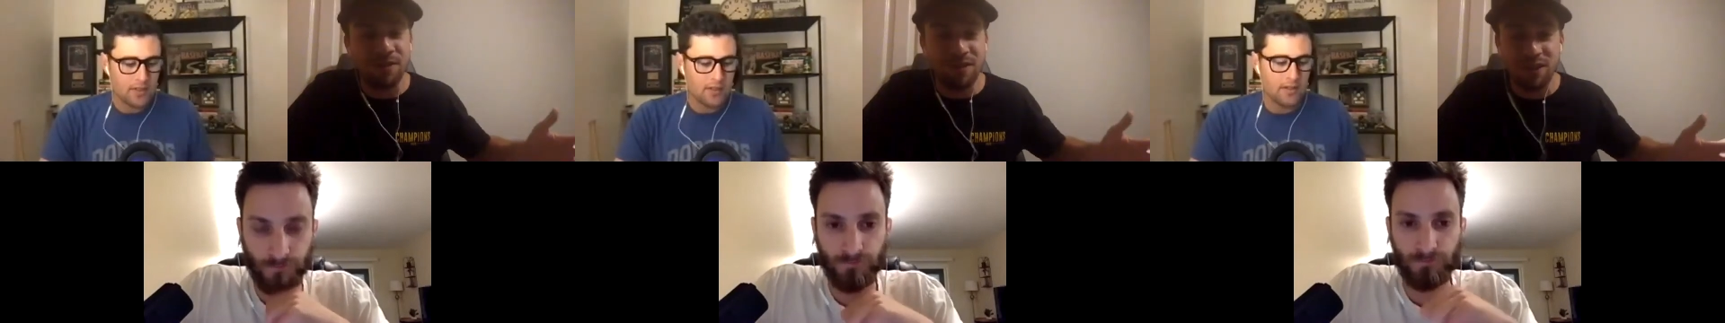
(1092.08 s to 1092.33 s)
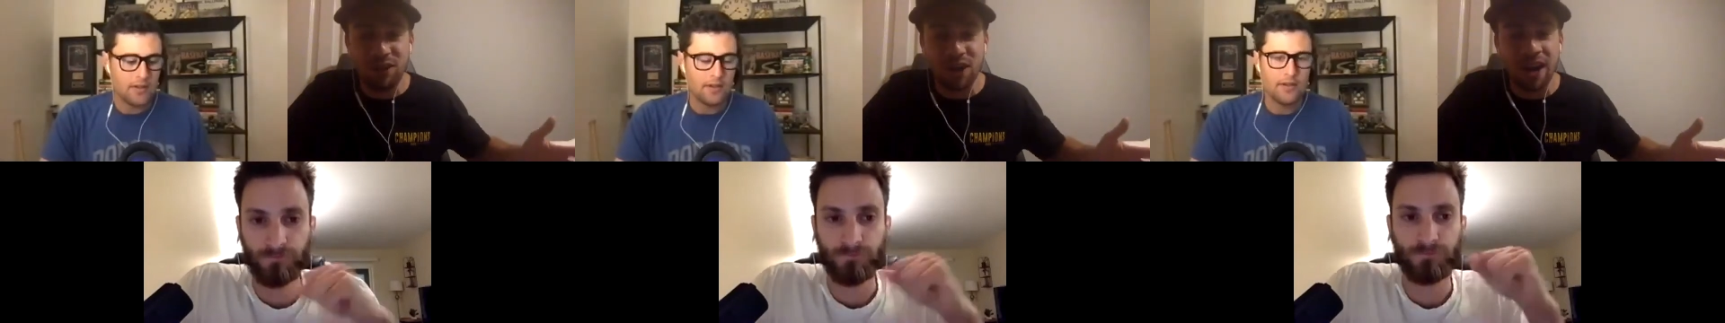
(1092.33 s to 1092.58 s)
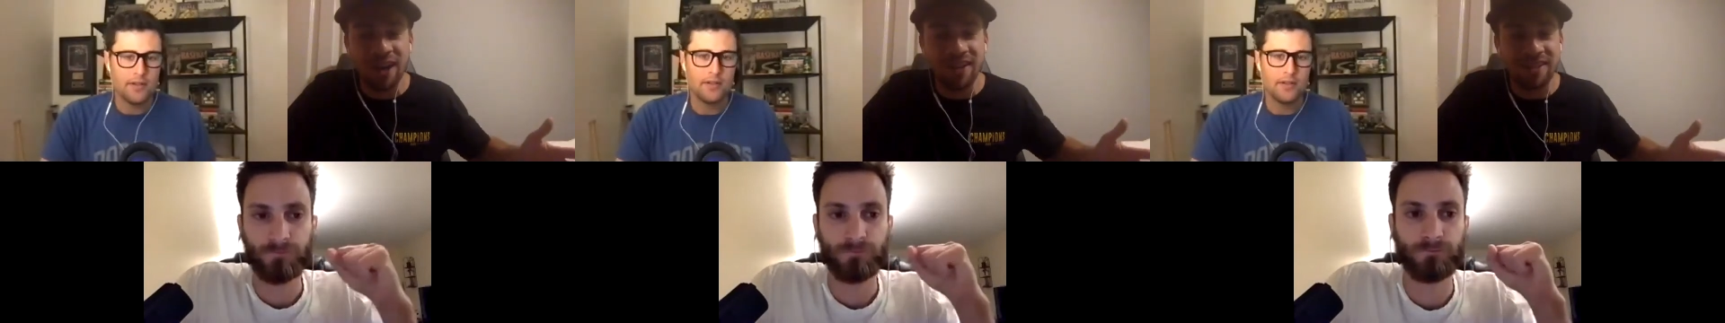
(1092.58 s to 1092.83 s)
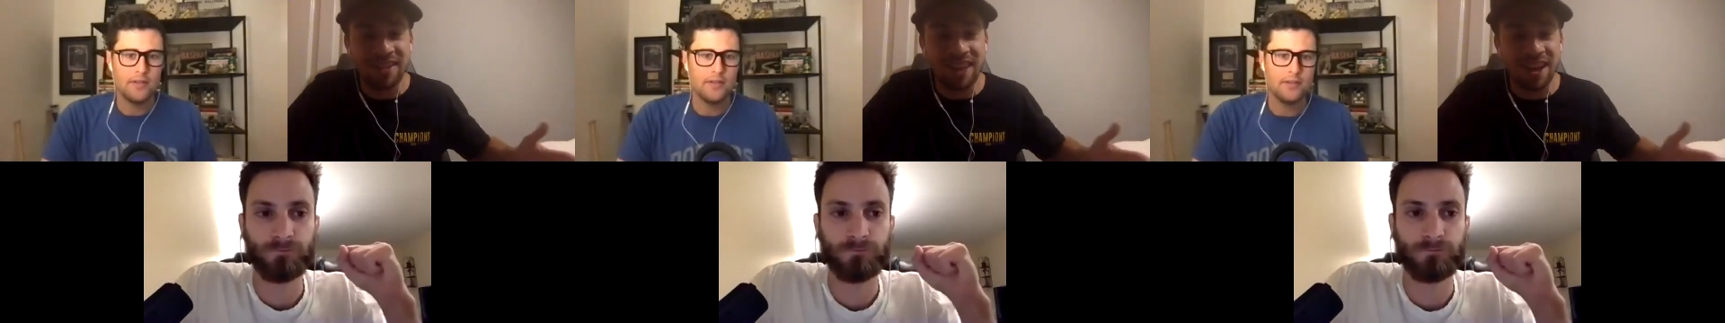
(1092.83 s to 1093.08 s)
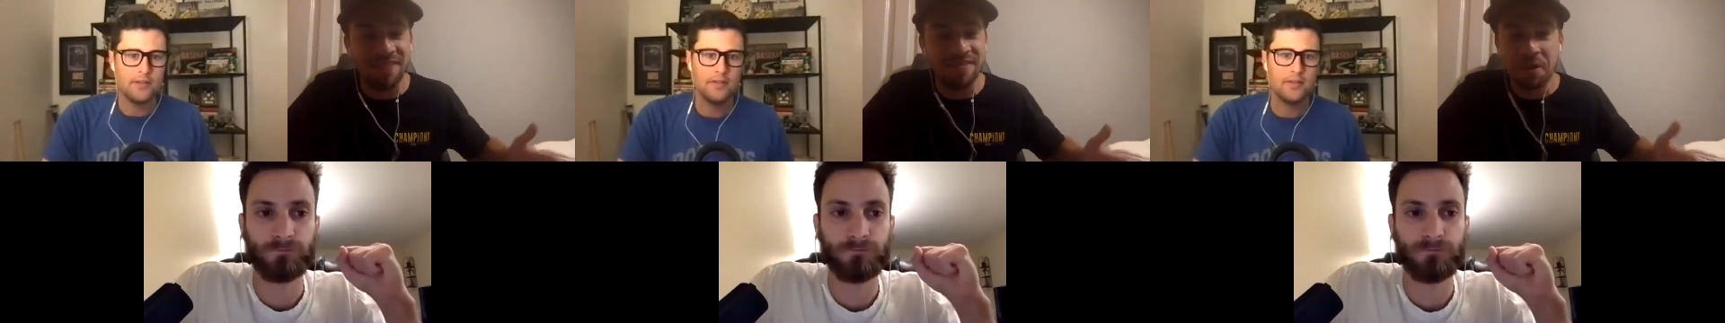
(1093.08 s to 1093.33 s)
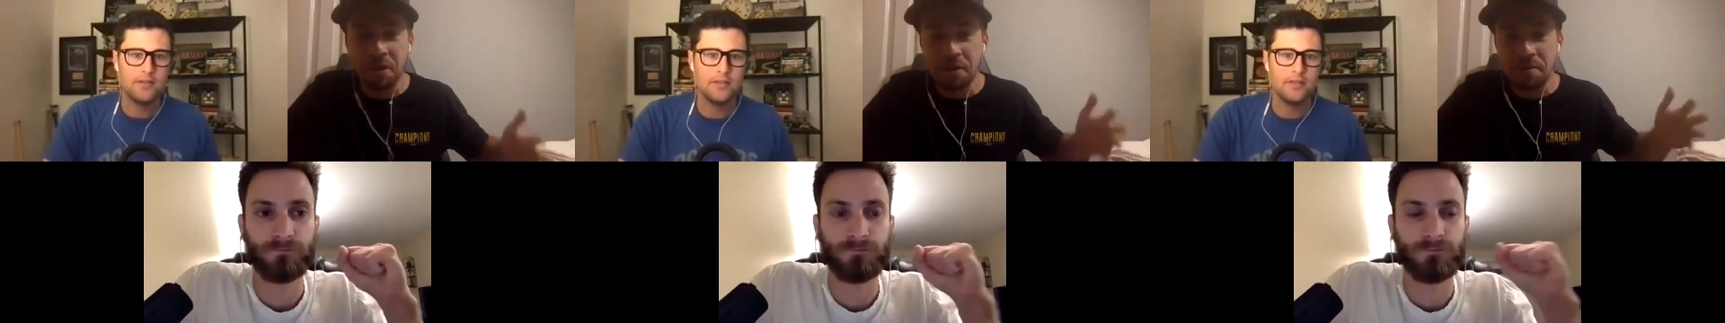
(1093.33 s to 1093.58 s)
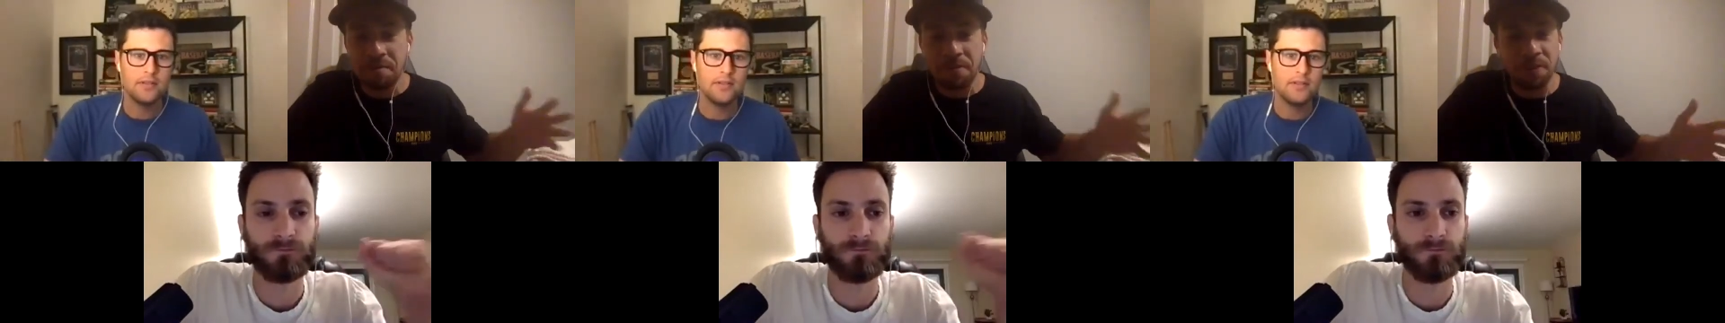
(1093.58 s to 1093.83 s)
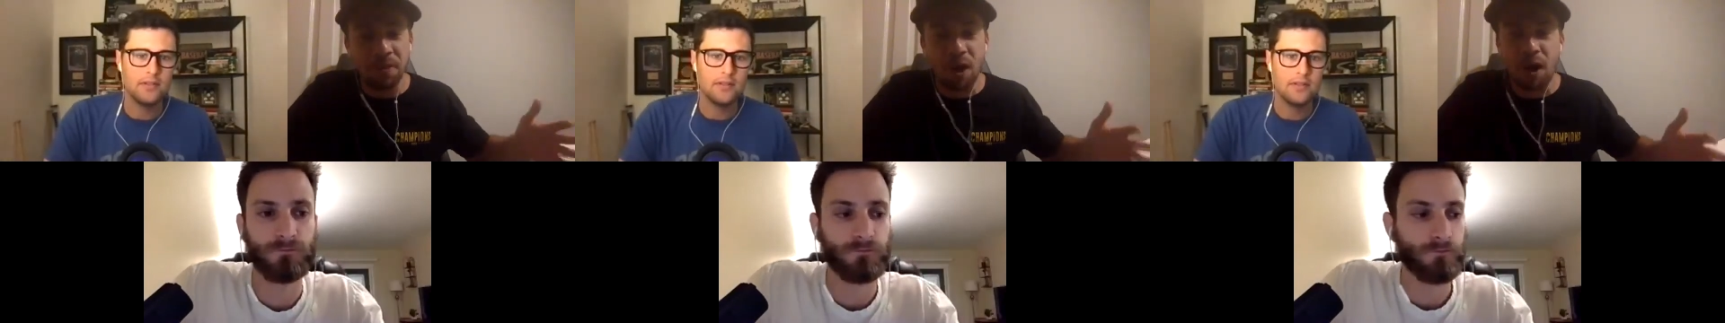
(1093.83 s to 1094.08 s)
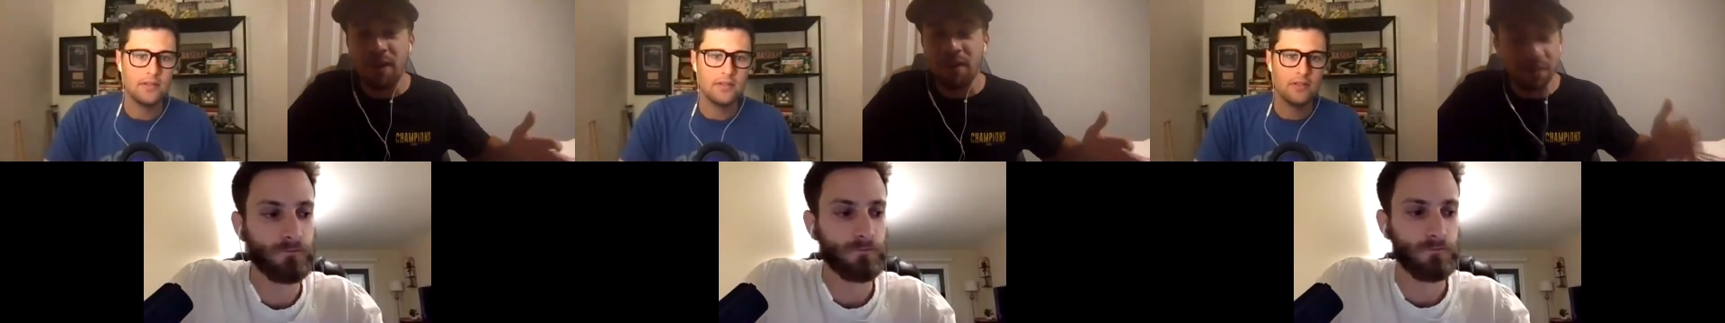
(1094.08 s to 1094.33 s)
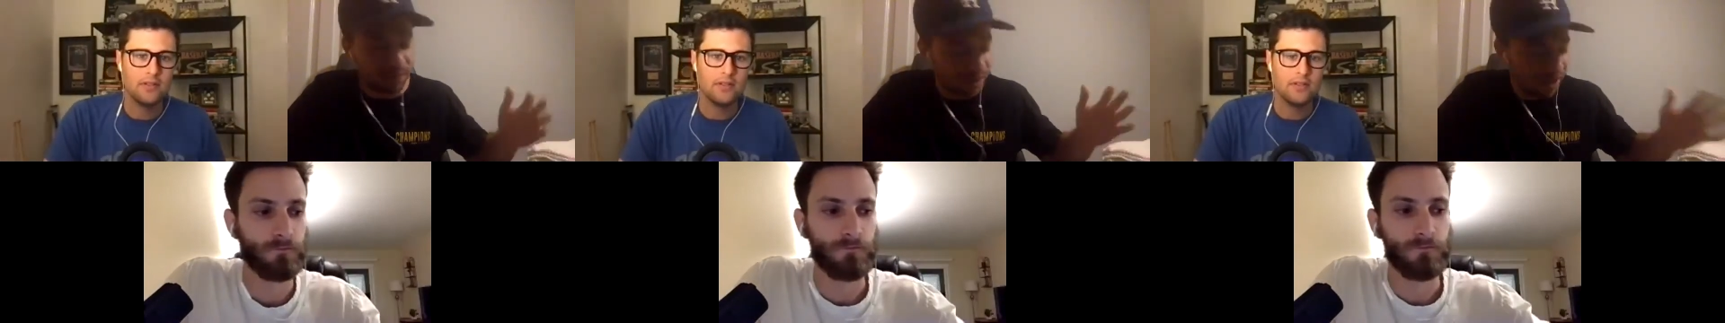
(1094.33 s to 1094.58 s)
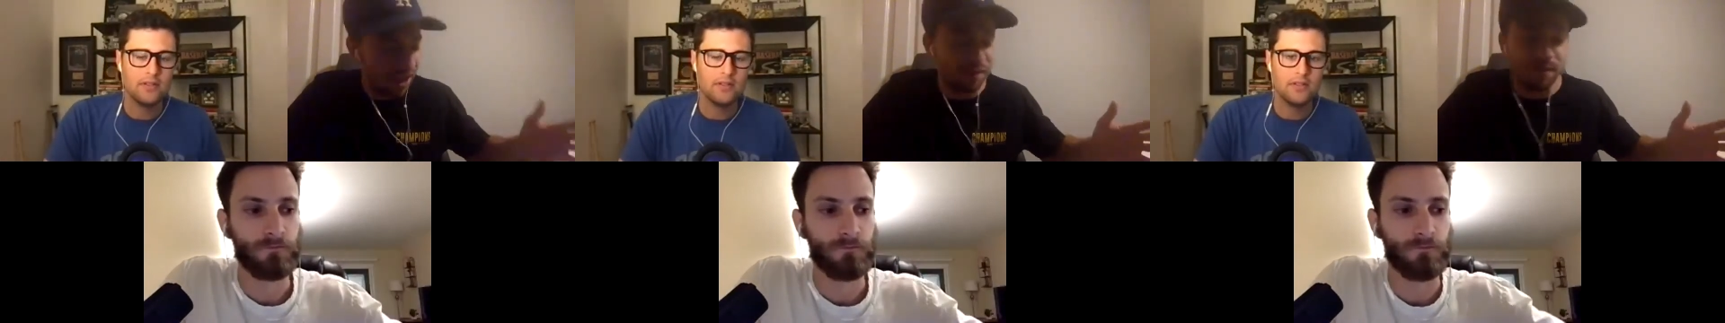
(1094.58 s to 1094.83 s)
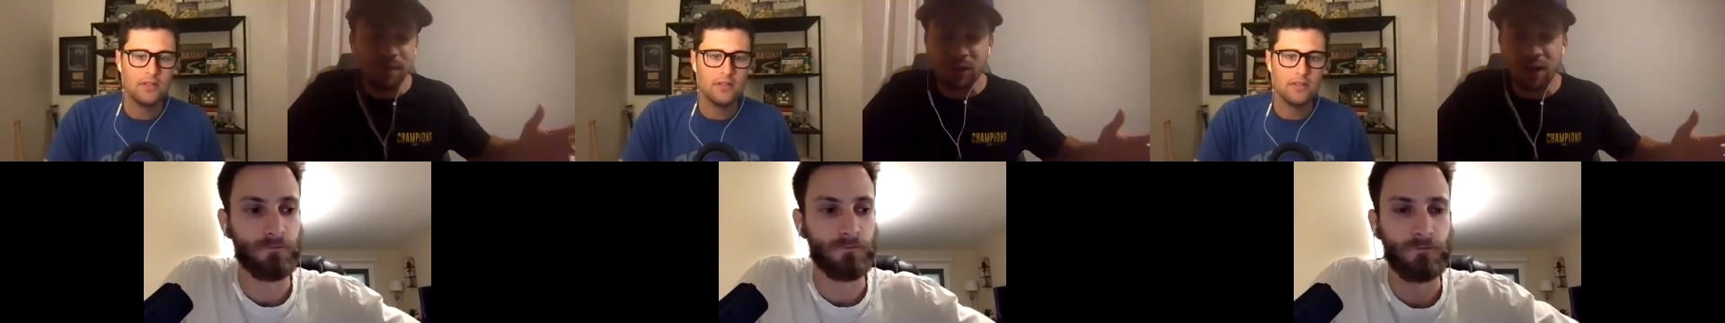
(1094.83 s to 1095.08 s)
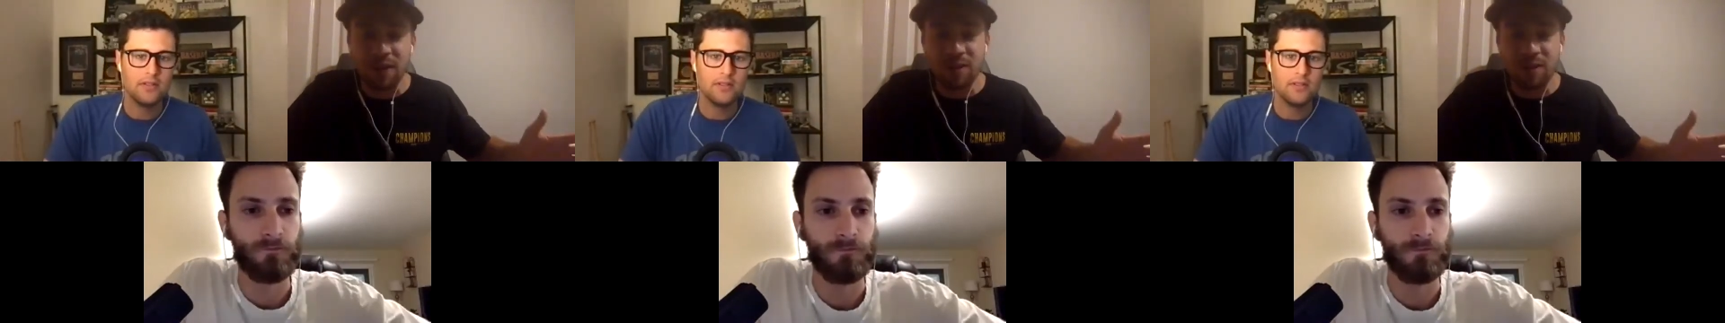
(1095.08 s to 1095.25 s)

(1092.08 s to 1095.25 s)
Speaker 1: the Giants that not, or they gave him the check